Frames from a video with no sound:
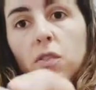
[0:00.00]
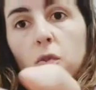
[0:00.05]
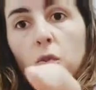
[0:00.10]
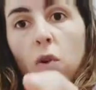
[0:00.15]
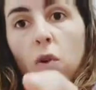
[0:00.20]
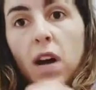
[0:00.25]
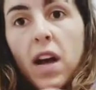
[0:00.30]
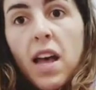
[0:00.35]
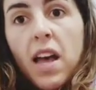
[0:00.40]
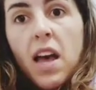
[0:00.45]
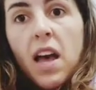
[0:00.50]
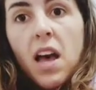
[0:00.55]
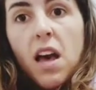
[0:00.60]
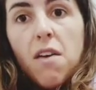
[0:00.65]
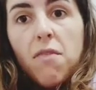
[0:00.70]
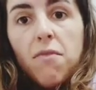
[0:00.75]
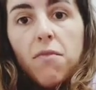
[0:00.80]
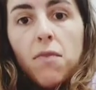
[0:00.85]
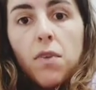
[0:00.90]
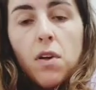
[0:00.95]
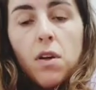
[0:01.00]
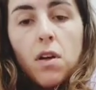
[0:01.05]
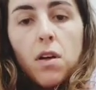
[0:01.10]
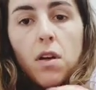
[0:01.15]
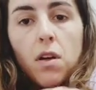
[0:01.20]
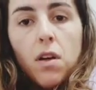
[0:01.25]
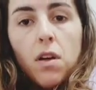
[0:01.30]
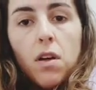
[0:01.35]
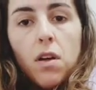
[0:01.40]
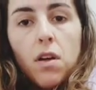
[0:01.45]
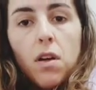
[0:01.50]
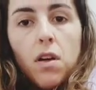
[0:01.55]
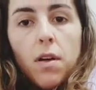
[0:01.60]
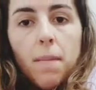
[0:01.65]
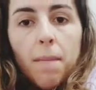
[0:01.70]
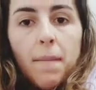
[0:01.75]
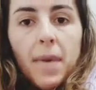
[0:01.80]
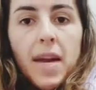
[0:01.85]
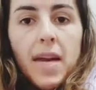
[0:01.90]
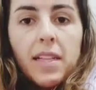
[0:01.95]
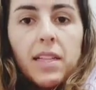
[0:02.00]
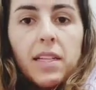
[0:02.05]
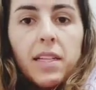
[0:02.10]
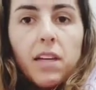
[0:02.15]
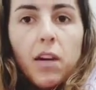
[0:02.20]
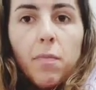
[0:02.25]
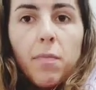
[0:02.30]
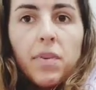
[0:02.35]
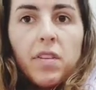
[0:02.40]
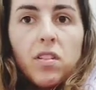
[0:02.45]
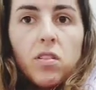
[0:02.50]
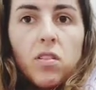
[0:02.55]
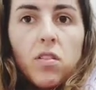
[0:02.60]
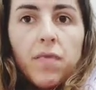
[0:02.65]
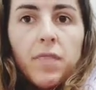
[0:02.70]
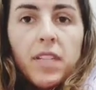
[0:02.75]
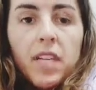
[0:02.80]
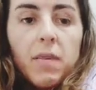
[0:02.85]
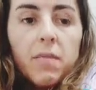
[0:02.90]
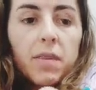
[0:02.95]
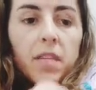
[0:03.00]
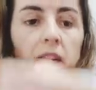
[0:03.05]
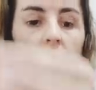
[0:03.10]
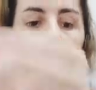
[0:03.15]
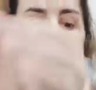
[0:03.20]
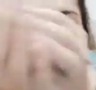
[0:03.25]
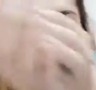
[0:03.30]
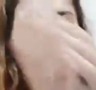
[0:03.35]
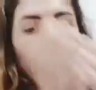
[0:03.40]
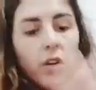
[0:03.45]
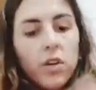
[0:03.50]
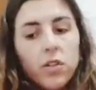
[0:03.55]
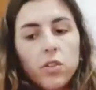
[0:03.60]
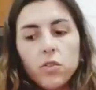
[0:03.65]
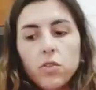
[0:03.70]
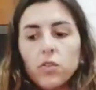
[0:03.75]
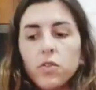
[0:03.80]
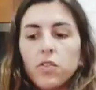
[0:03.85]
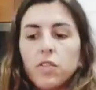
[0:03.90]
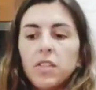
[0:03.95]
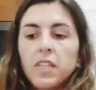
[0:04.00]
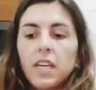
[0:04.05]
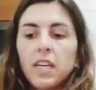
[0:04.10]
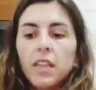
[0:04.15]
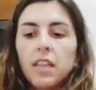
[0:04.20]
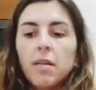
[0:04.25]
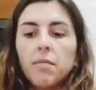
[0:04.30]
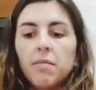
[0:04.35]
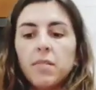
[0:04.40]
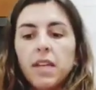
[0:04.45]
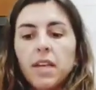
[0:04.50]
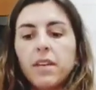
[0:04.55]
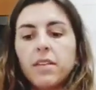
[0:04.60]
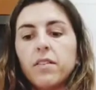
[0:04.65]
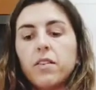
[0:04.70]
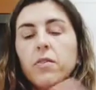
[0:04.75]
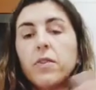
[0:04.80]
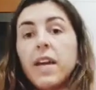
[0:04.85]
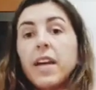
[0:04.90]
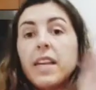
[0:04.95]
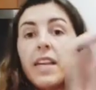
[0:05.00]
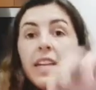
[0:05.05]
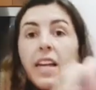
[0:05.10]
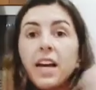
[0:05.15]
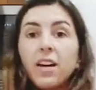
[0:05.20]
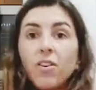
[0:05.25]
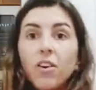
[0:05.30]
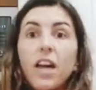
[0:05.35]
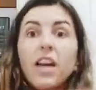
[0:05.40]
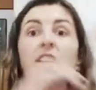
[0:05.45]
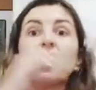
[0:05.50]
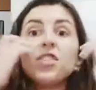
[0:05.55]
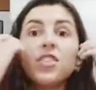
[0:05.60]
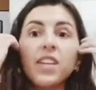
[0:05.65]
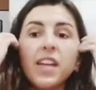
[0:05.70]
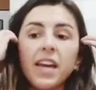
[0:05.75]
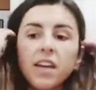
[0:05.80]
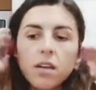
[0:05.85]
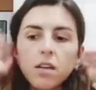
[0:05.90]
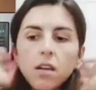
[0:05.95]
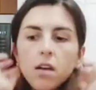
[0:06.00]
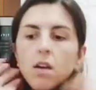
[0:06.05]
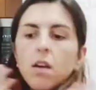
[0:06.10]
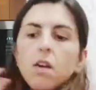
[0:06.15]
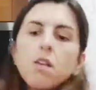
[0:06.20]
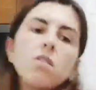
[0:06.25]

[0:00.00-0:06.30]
So I have made little pieces of them, and now I'm going to stick them, like creating a collage, okay?